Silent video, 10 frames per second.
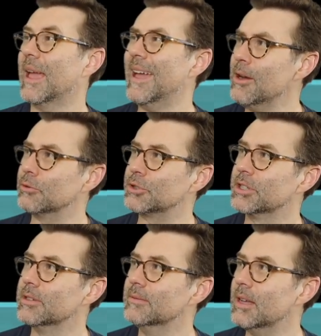
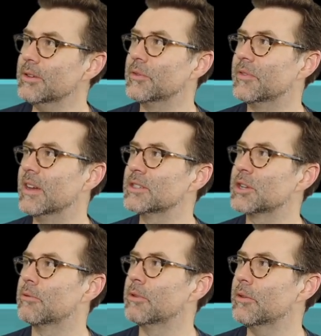Ouch! All you find is
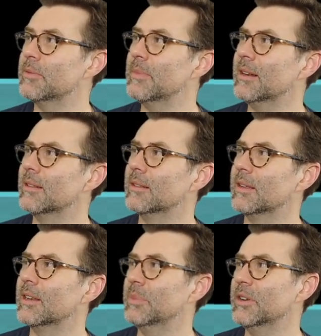corroded metal
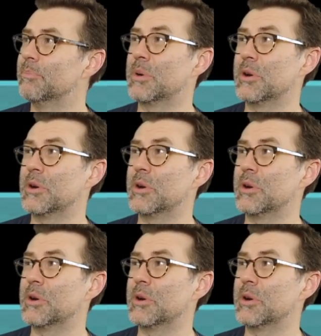and a bit of